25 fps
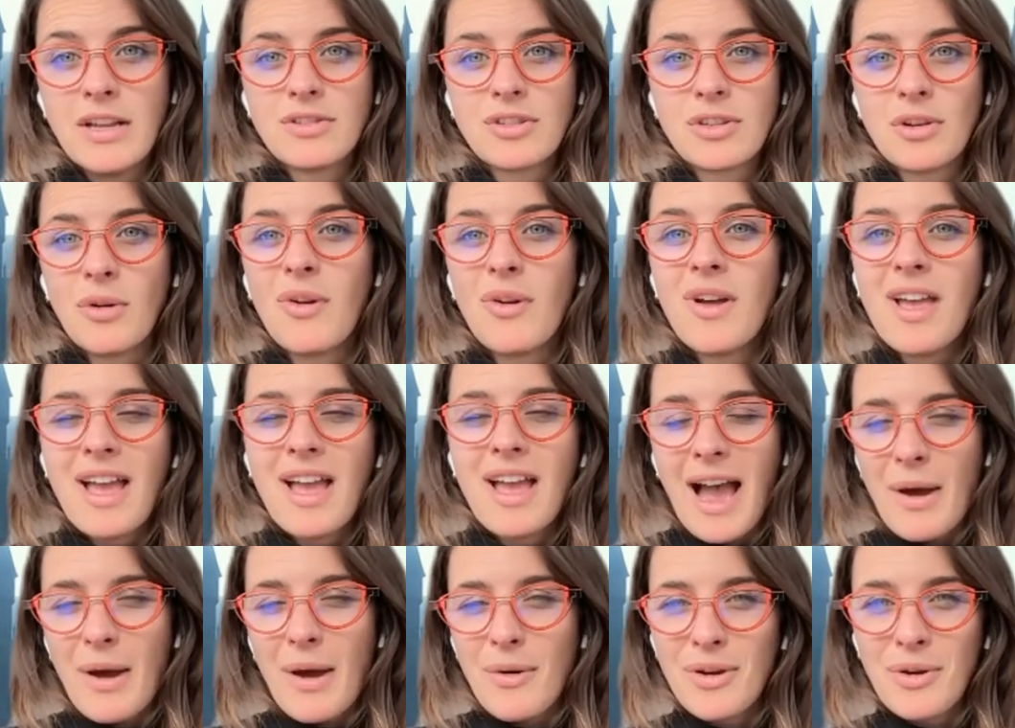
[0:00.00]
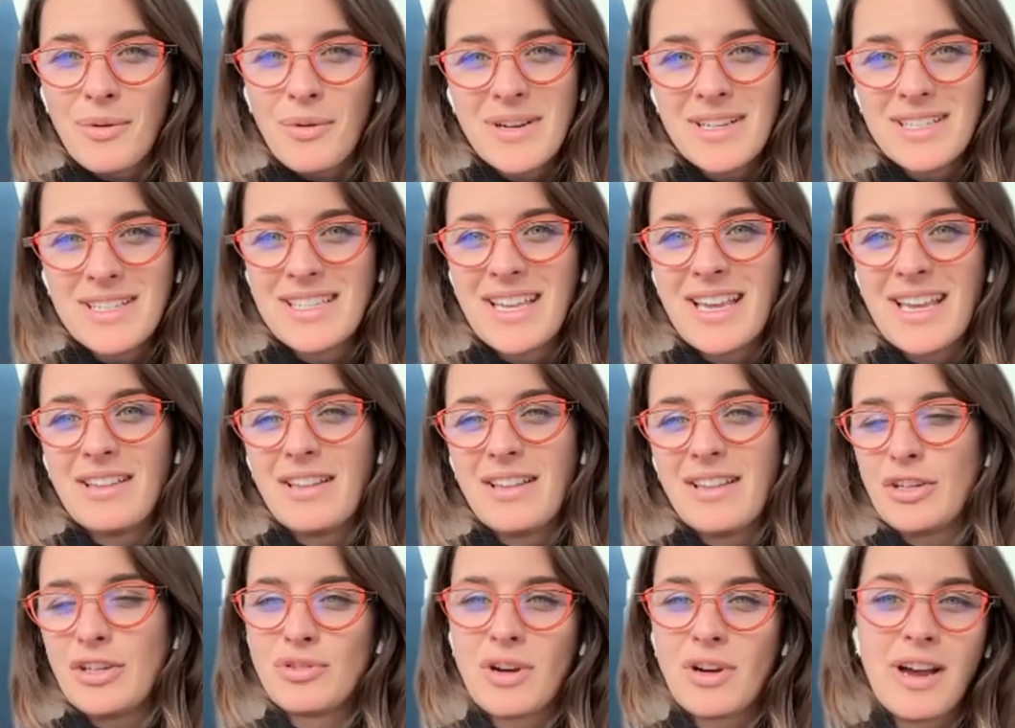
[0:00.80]
So, I would always say
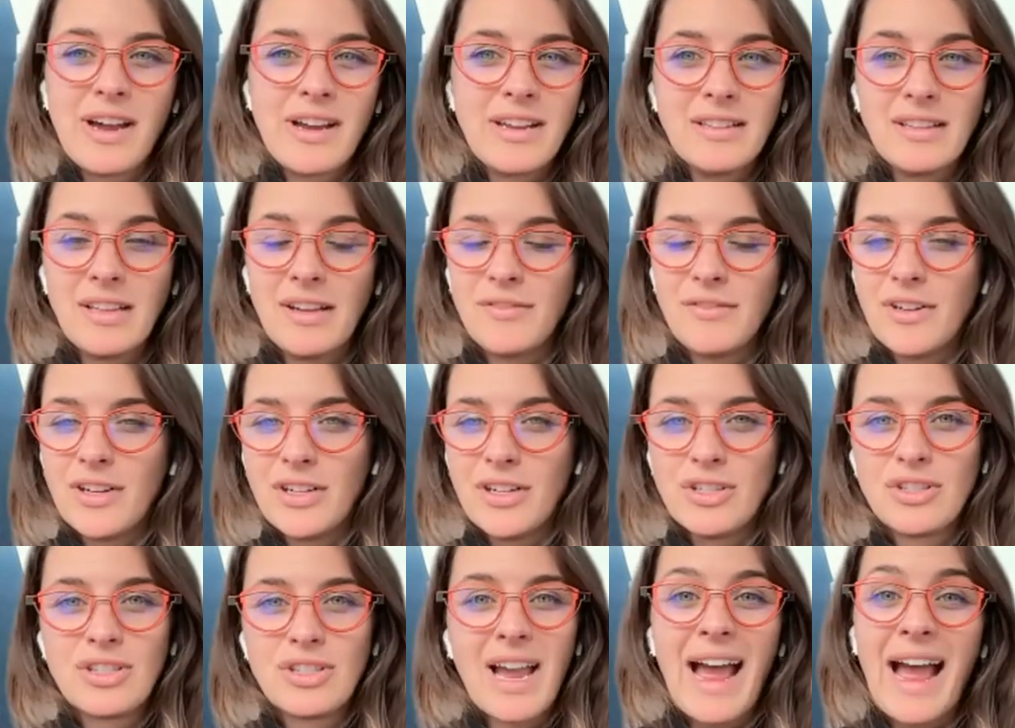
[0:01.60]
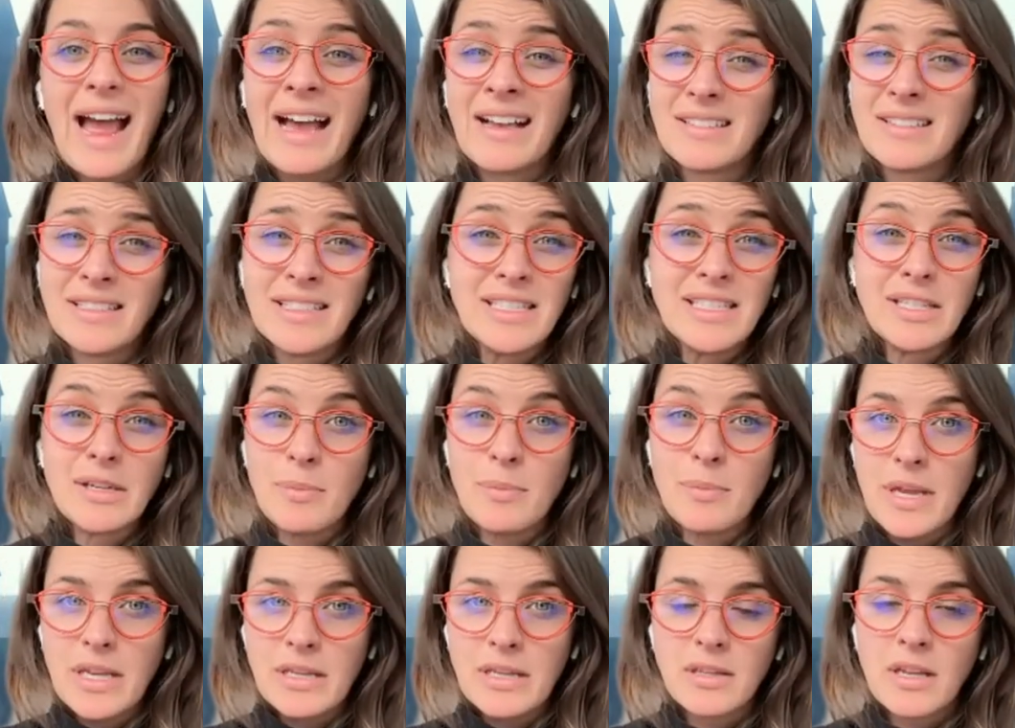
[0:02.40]
like try and leverage at least a
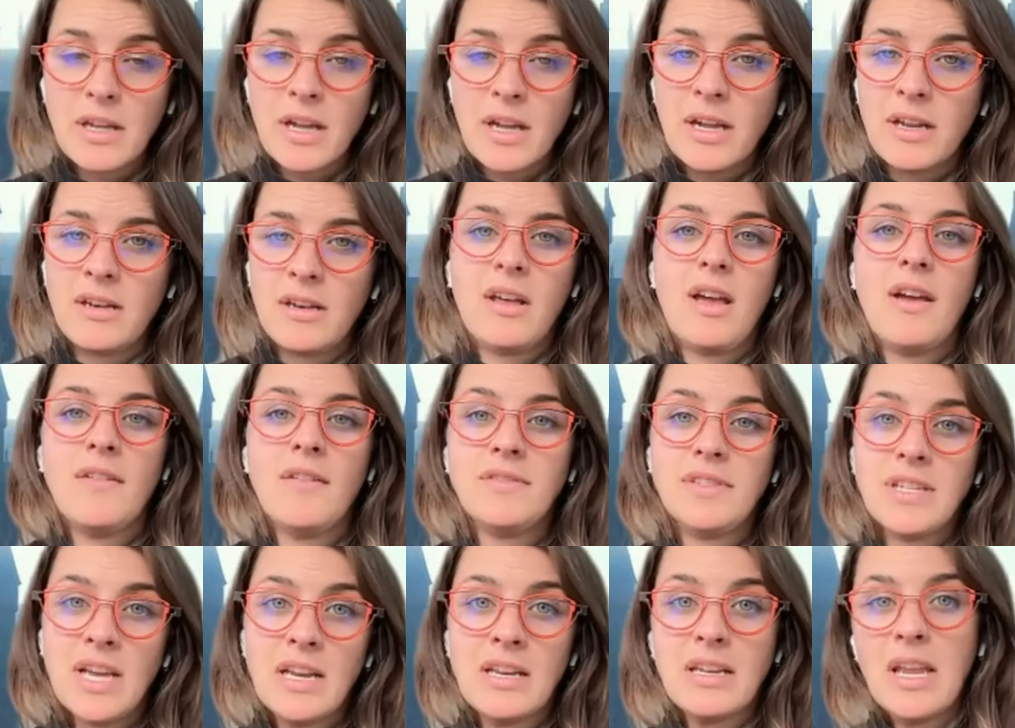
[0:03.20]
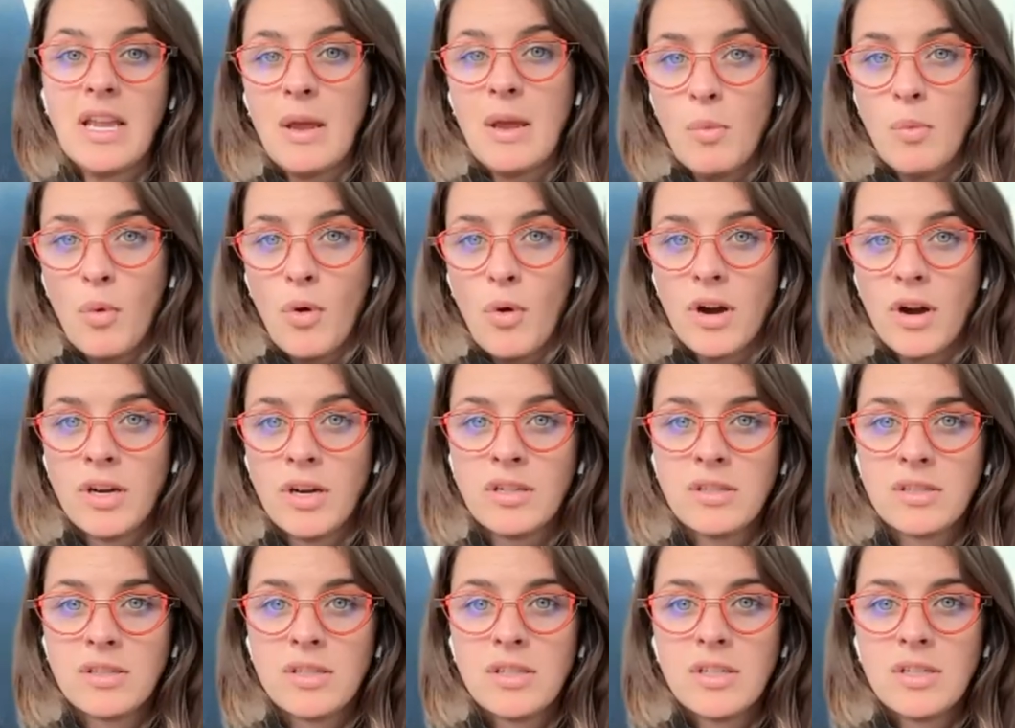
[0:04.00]
baseline of 10k
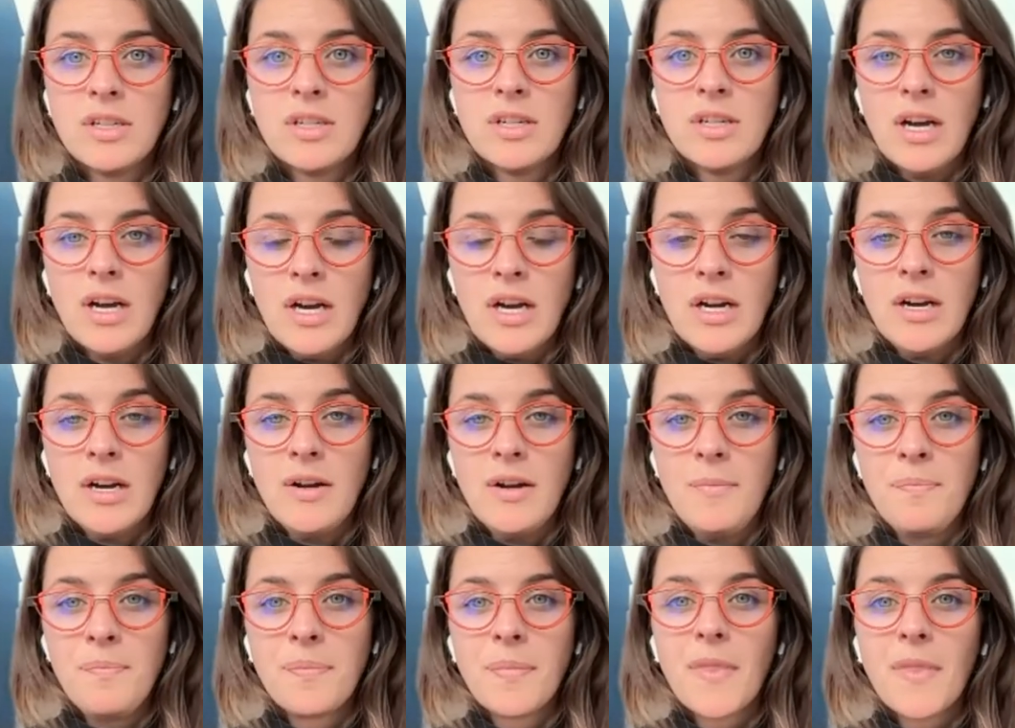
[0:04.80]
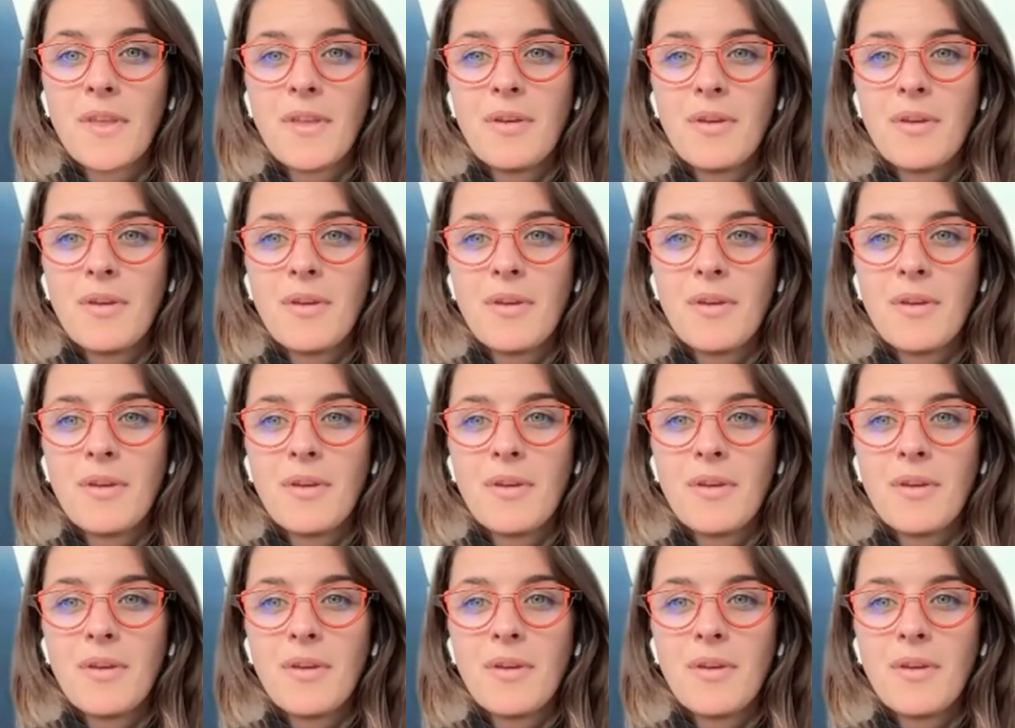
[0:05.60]
more. Um,